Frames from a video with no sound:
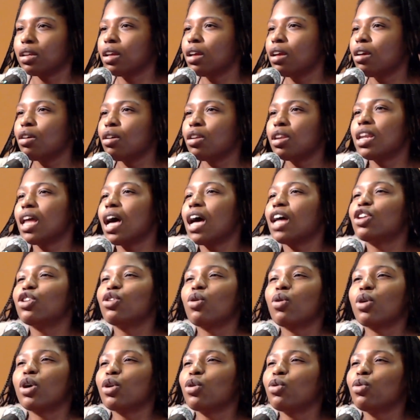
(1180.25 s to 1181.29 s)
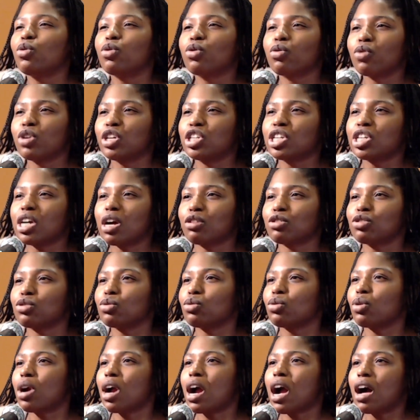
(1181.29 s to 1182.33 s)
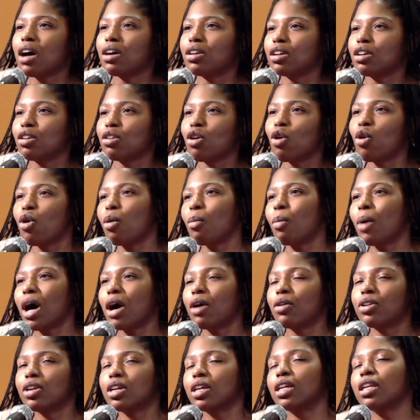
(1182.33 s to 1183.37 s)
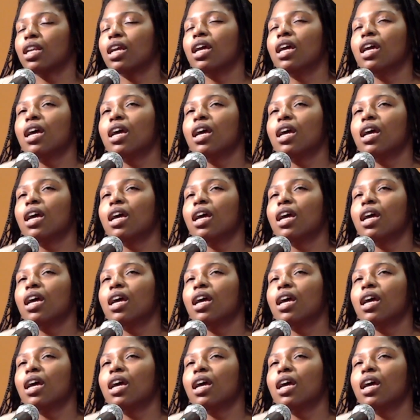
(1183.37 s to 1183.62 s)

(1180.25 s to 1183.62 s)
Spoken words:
not knowing who to reach out to or how to go about it.